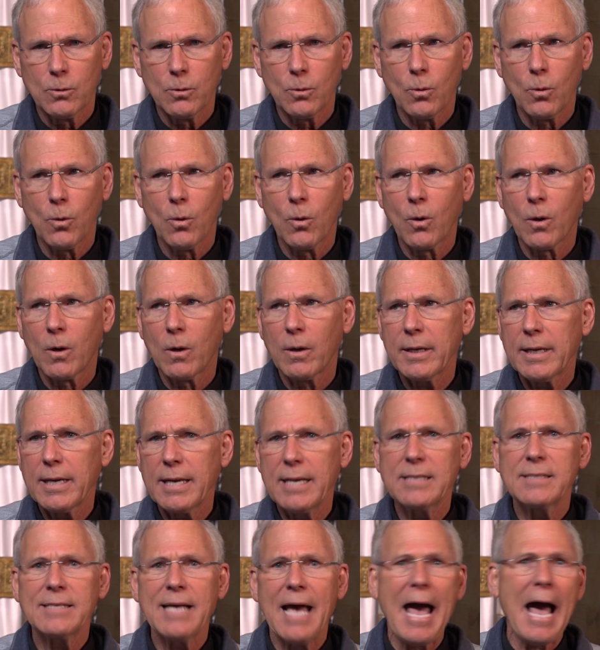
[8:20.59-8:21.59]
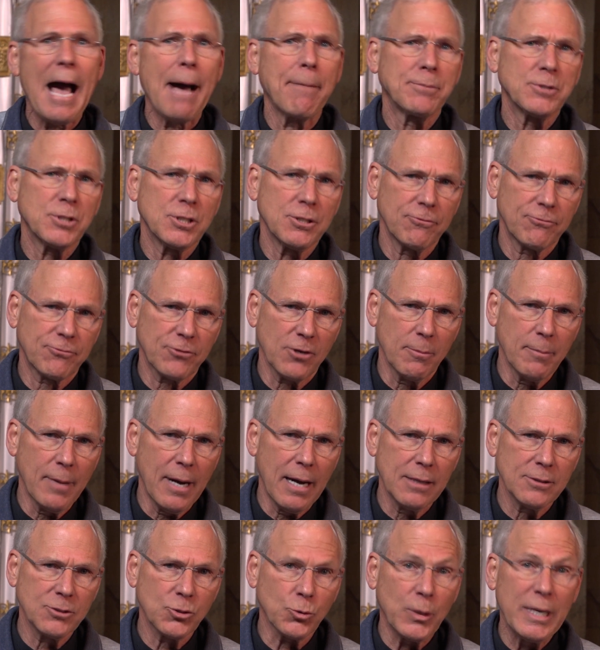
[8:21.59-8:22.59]
or he's absent from
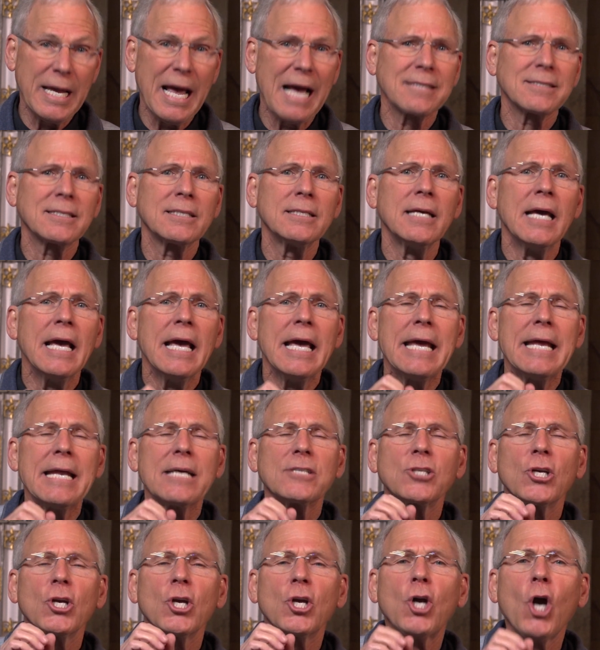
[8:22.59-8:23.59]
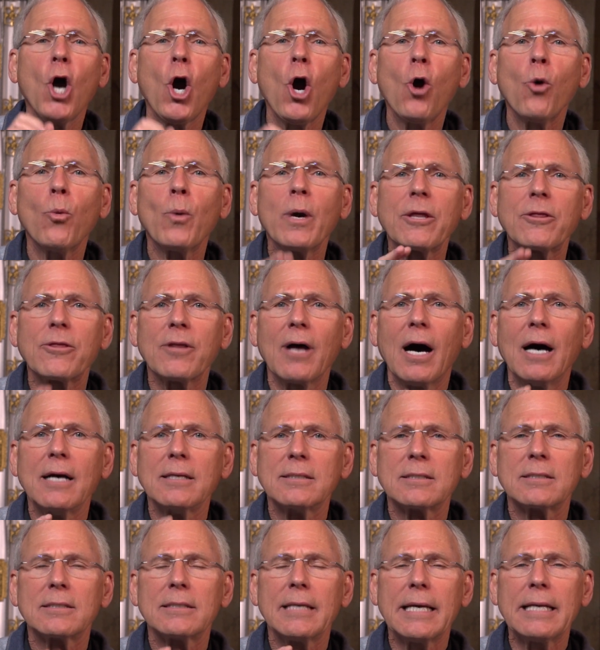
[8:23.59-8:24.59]
us, or he doesn't go with
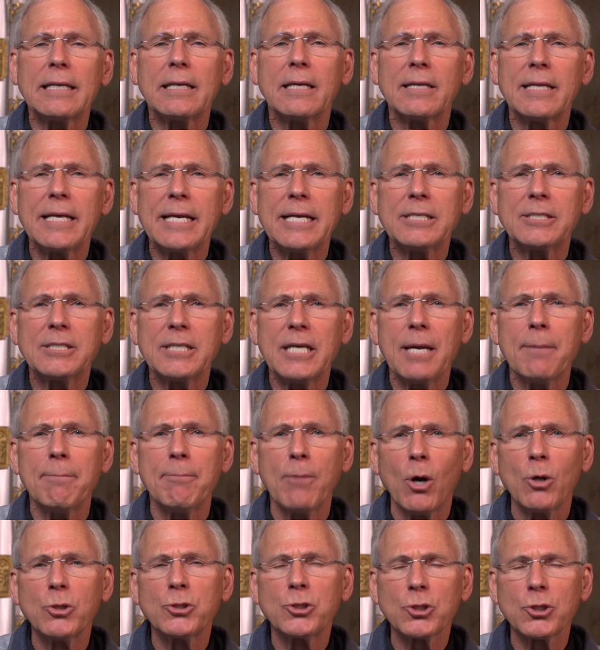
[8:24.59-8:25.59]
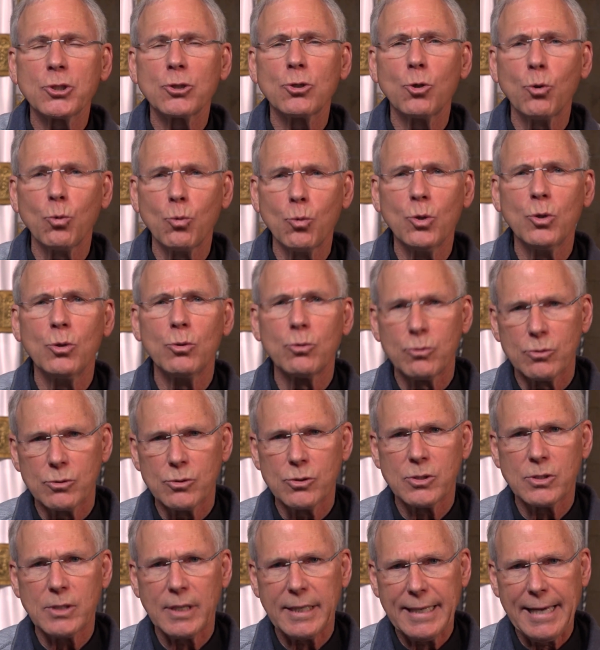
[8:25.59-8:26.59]
us into these emotional
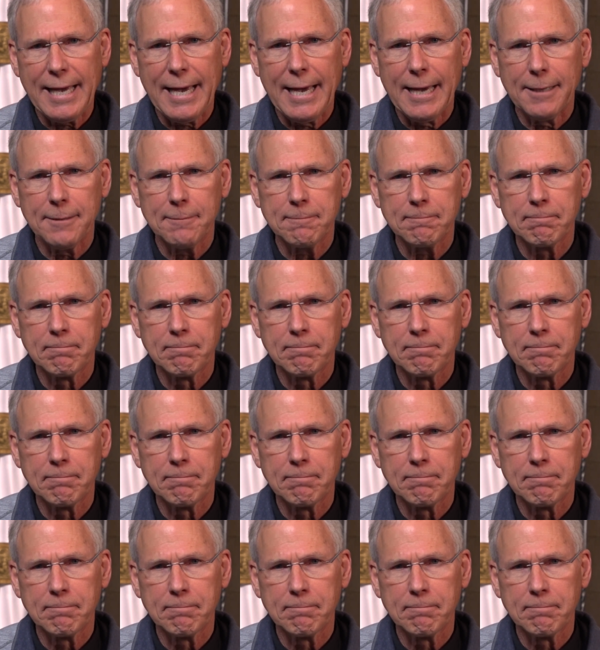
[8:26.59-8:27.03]
wounds again.